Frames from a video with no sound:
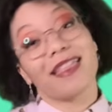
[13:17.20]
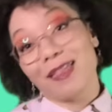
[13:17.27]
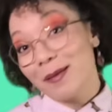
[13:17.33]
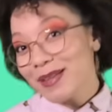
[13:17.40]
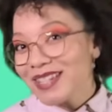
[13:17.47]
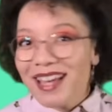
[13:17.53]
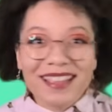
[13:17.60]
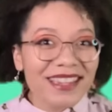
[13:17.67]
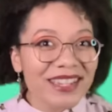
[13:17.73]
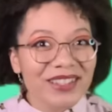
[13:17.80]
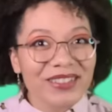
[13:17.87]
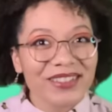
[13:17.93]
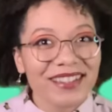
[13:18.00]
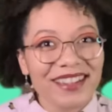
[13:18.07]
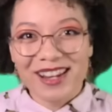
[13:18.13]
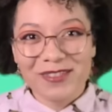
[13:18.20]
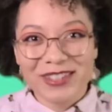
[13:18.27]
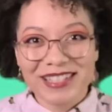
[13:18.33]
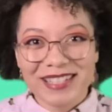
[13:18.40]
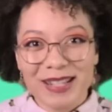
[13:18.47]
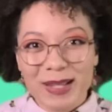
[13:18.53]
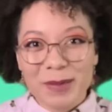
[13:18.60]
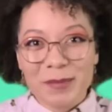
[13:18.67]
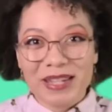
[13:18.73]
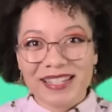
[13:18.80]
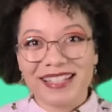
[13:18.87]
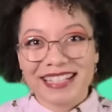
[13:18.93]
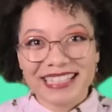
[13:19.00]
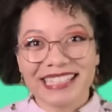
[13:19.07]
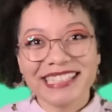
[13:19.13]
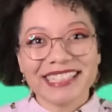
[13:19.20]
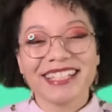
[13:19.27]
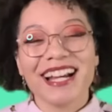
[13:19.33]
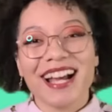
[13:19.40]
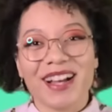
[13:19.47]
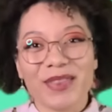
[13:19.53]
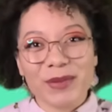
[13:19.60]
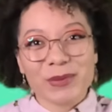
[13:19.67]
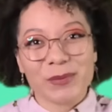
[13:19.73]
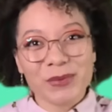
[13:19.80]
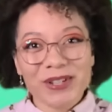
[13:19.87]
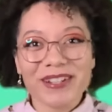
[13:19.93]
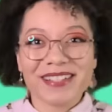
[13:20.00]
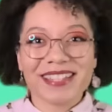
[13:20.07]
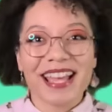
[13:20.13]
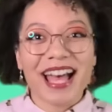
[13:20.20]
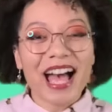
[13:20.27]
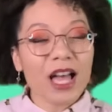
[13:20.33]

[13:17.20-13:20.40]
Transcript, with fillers: Now, let me tell you, none of it made clear how this works.